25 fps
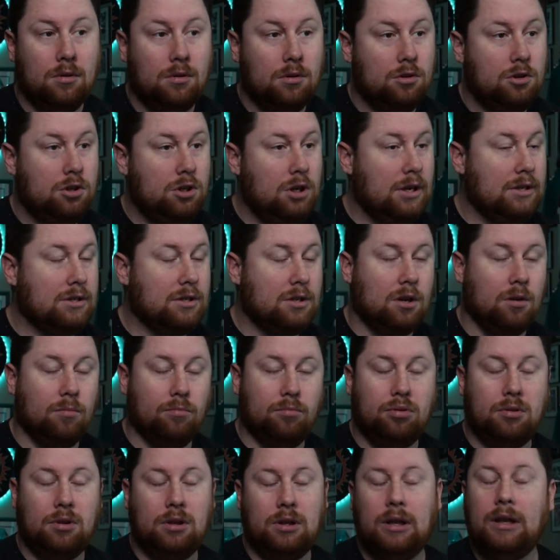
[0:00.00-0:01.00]
just
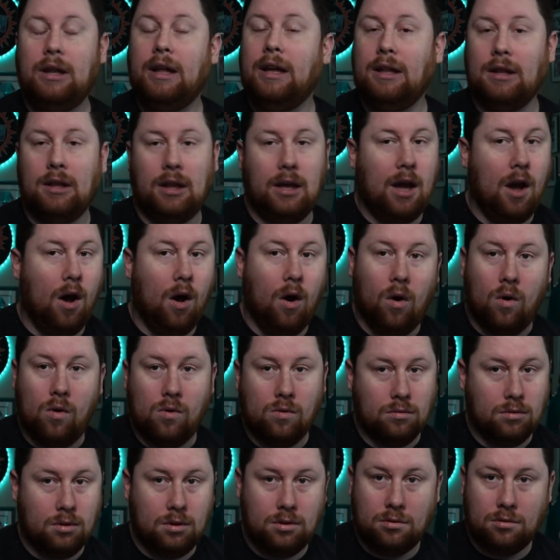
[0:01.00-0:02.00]
completely
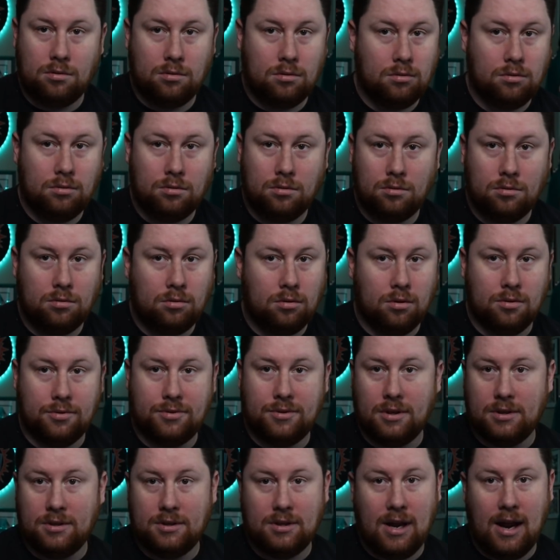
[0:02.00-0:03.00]
owned those
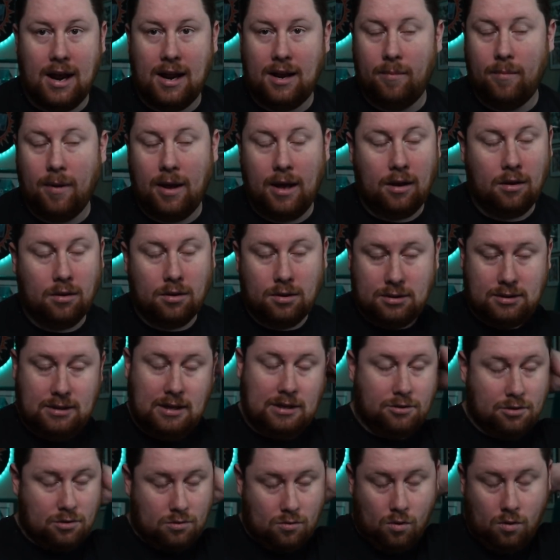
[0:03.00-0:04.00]
Cincinnati Bengals.
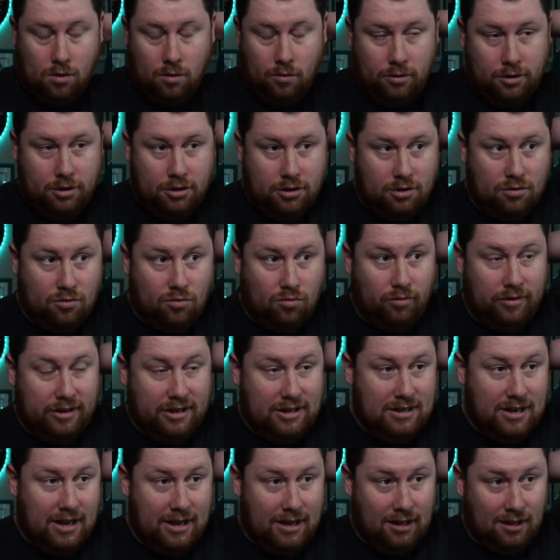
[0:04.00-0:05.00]
That score was just
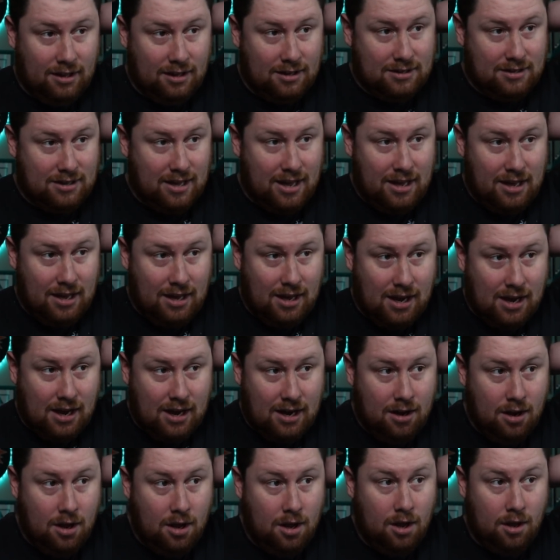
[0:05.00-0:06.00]
ridiculous. Taking
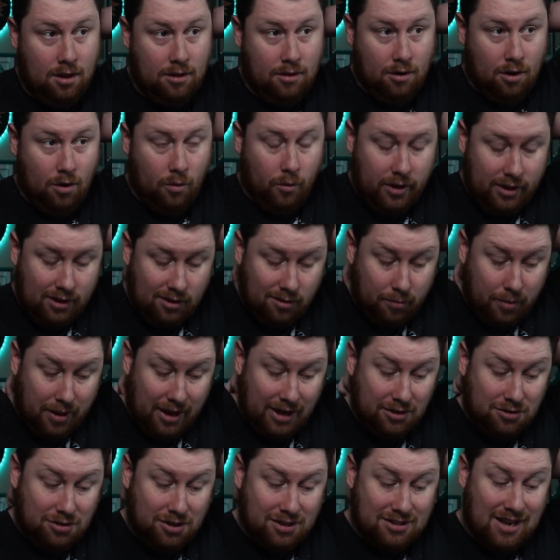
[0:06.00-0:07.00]
on the New England
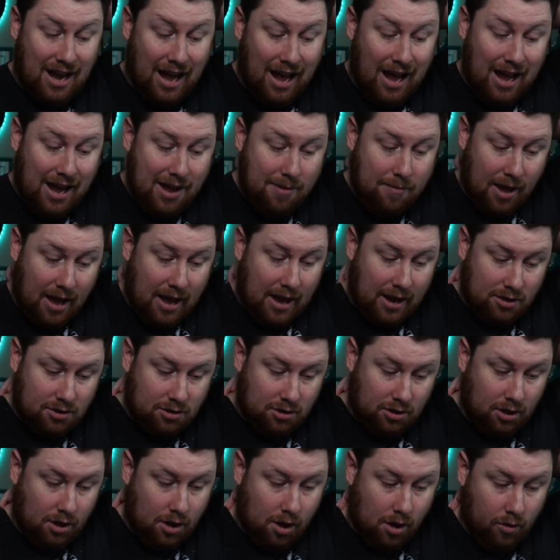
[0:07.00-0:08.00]
Patriots. I'm
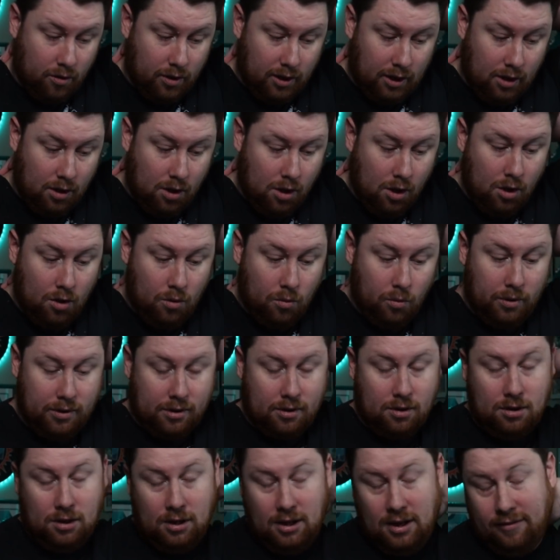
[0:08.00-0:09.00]
actually going with
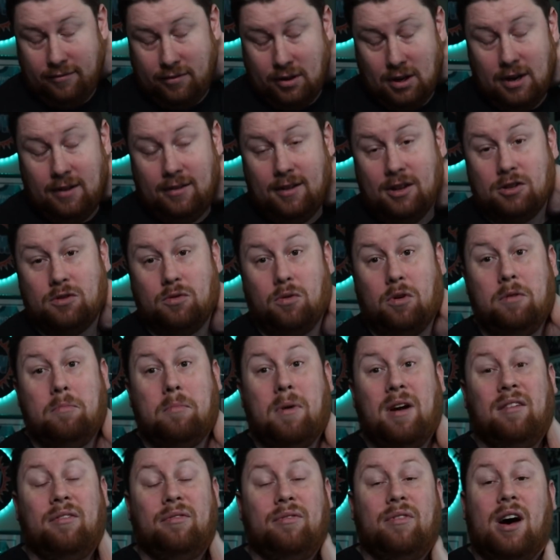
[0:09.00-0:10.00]
Cleveland in this one.
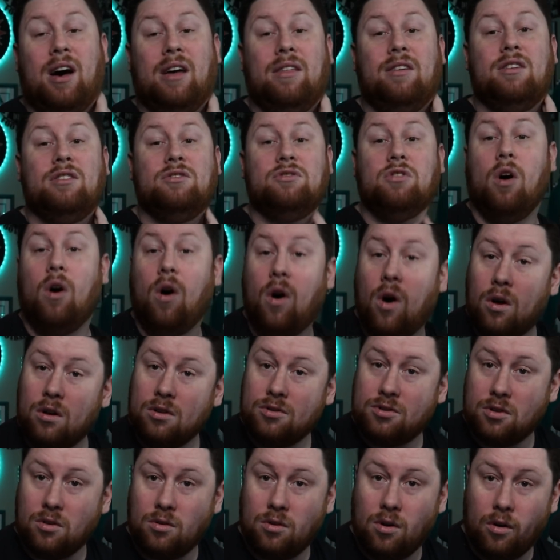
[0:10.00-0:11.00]
My father is
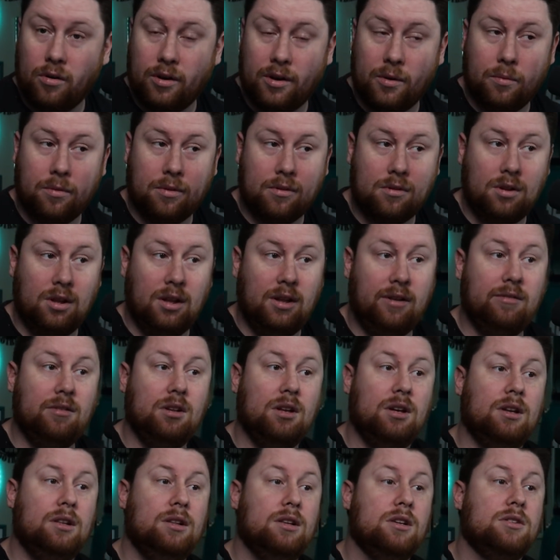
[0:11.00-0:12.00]
also going with
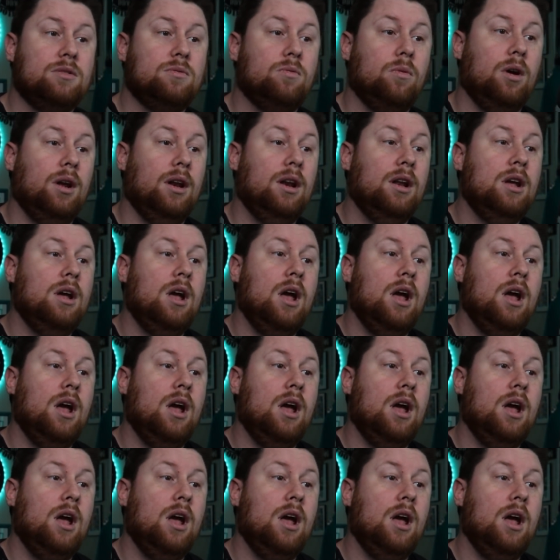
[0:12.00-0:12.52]
Cleveland in this one.